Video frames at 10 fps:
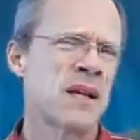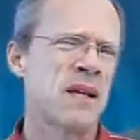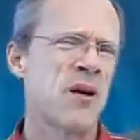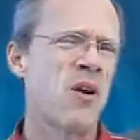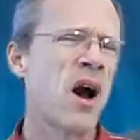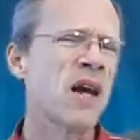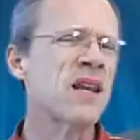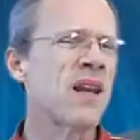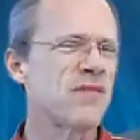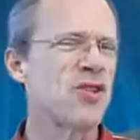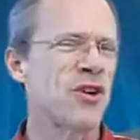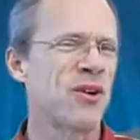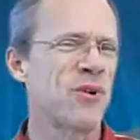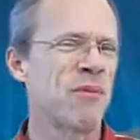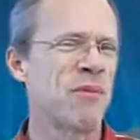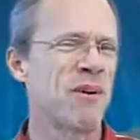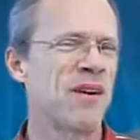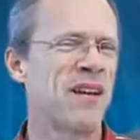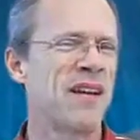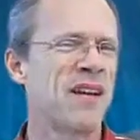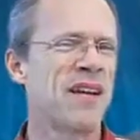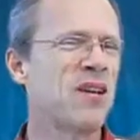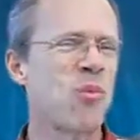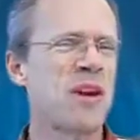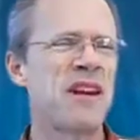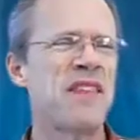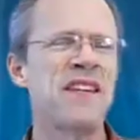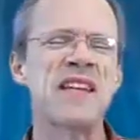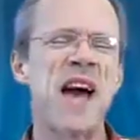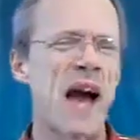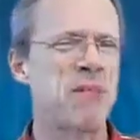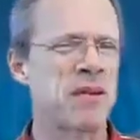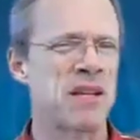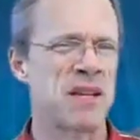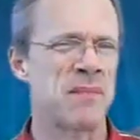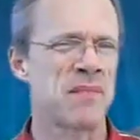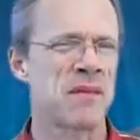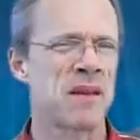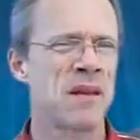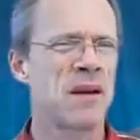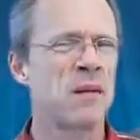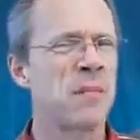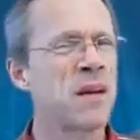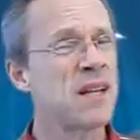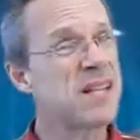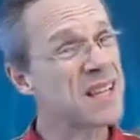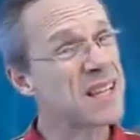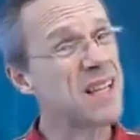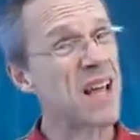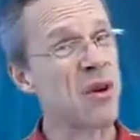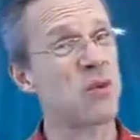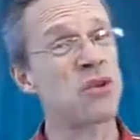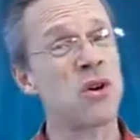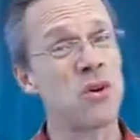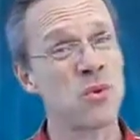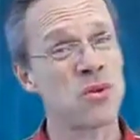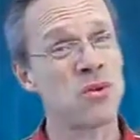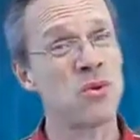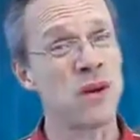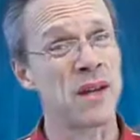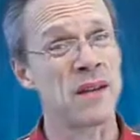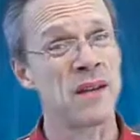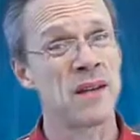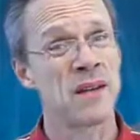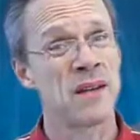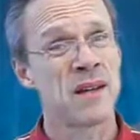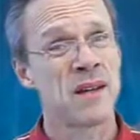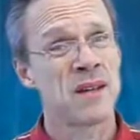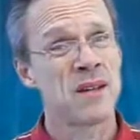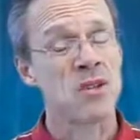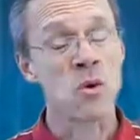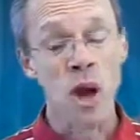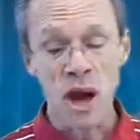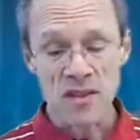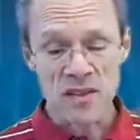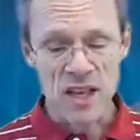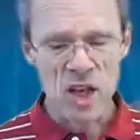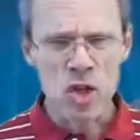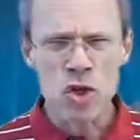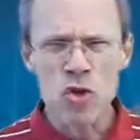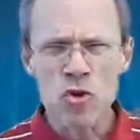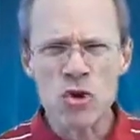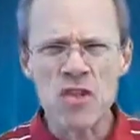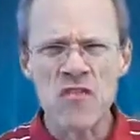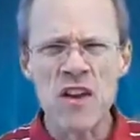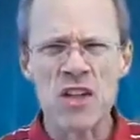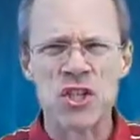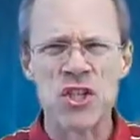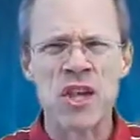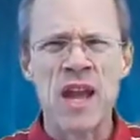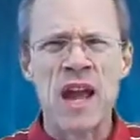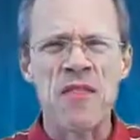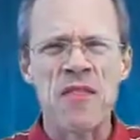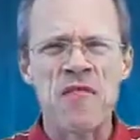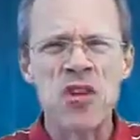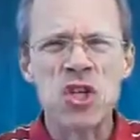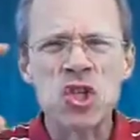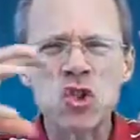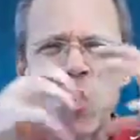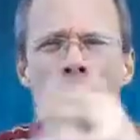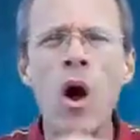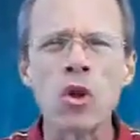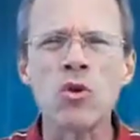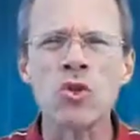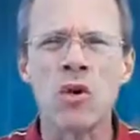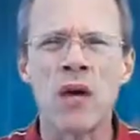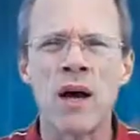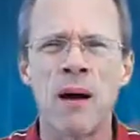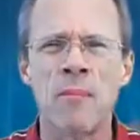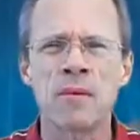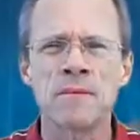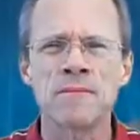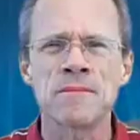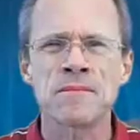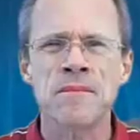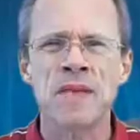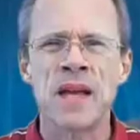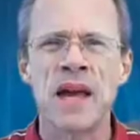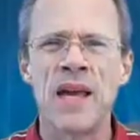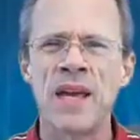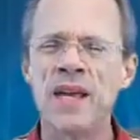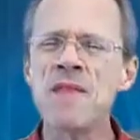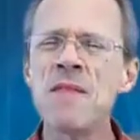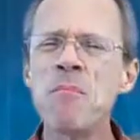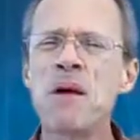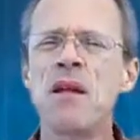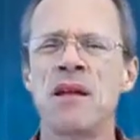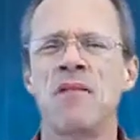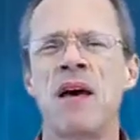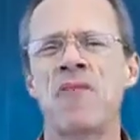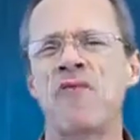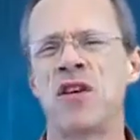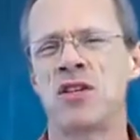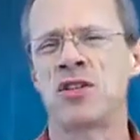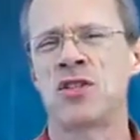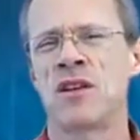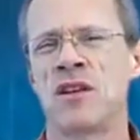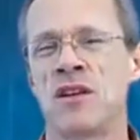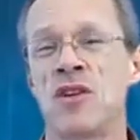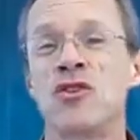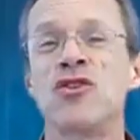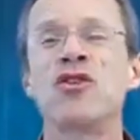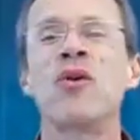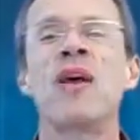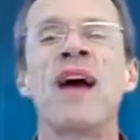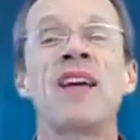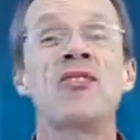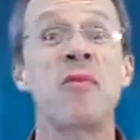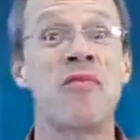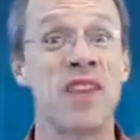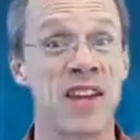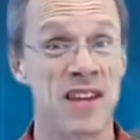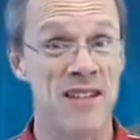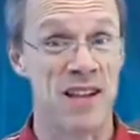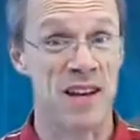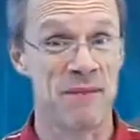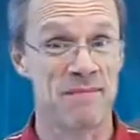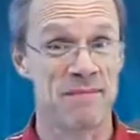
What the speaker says: Now, God loved Jonah, remember. He didn't want anything to happen to him, but he didn't like what Jonah was doing. So God sent a huge fish, and the fish swallowed Jonah up. And in the belly of that fish, Jonah had some thinking time.